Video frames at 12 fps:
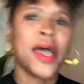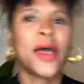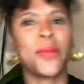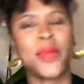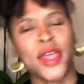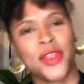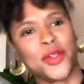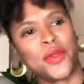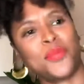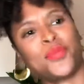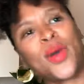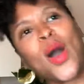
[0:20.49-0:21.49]
a
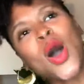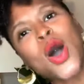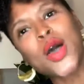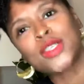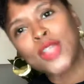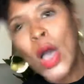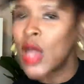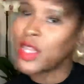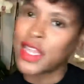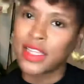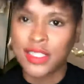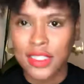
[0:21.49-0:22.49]
better boss, all
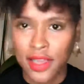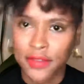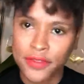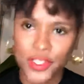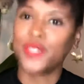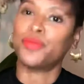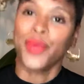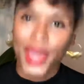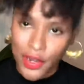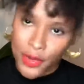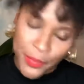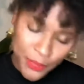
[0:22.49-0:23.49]
of that stuff, just
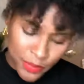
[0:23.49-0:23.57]
better.